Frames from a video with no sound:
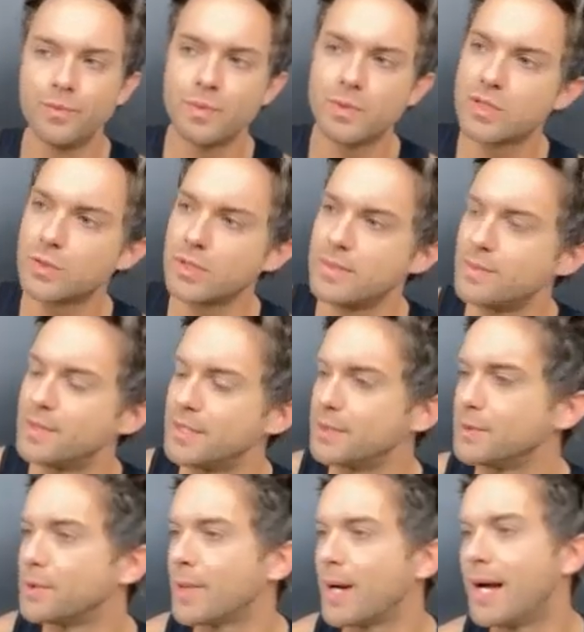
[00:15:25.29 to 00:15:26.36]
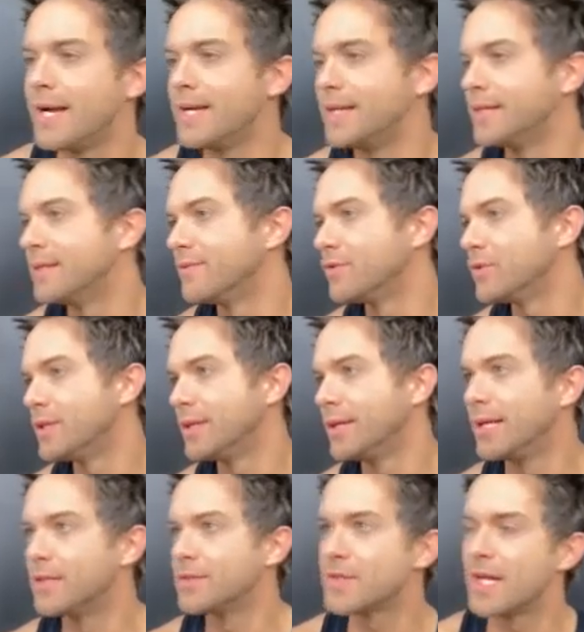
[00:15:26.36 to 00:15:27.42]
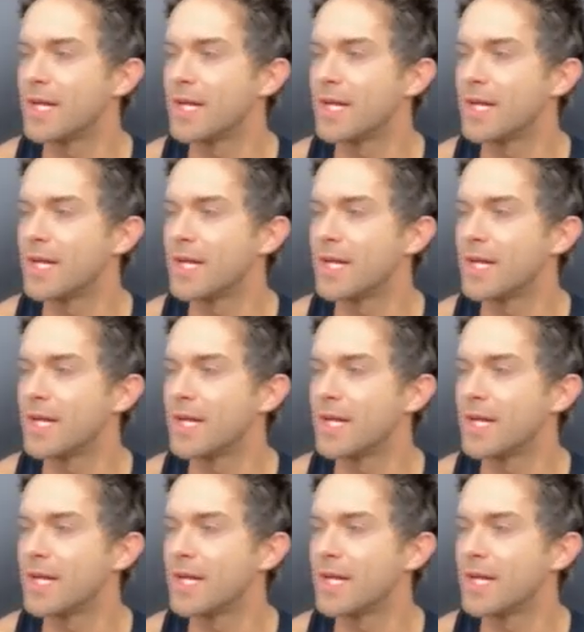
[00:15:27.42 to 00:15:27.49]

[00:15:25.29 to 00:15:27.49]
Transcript: screaming and crying and everything else.